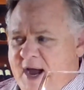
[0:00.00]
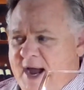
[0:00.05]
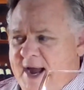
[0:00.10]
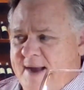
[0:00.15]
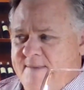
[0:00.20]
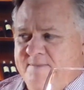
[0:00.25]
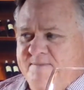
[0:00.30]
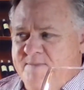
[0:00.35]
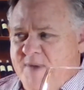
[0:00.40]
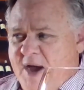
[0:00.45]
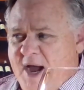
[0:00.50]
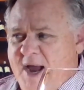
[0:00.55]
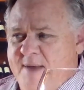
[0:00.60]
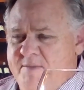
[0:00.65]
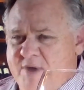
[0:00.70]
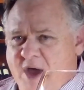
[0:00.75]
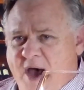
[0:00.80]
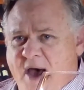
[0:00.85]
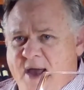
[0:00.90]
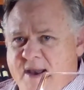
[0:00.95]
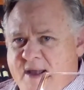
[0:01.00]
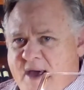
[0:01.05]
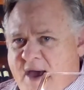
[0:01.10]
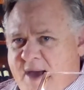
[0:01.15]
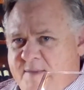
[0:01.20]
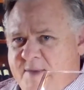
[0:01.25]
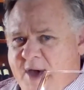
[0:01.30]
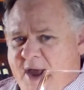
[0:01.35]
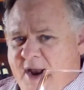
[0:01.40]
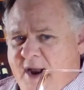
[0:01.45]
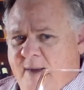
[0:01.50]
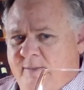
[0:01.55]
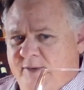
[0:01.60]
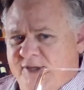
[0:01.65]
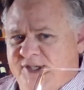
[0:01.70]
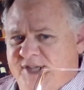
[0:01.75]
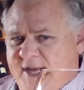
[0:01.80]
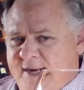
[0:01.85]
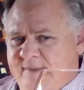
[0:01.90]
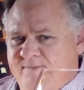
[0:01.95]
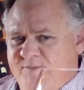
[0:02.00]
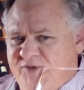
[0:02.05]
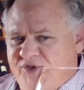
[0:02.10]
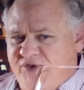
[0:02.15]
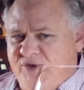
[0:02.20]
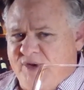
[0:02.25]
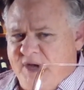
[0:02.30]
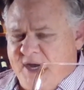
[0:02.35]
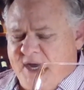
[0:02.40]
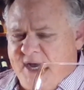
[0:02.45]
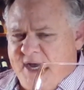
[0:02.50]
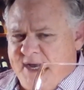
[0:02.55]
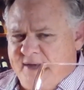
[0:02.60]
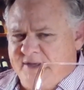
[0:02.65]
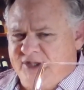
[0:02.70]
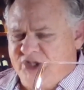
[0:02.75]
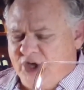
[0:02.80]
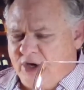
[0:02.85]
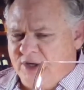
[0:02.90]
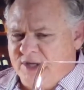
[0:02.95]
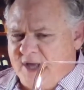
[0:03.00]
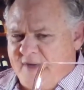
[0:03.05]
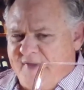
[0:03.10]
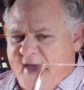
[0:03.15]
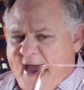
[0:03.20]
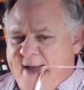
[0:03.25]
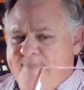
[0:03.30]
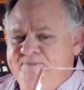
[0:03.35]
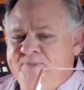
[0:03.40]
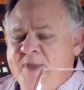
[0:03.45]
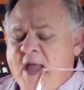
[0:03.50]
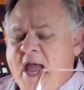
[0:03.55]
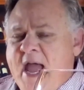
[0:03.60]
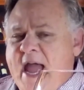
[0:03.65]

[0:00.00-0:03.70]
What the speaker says: I'm not 100% sold on that.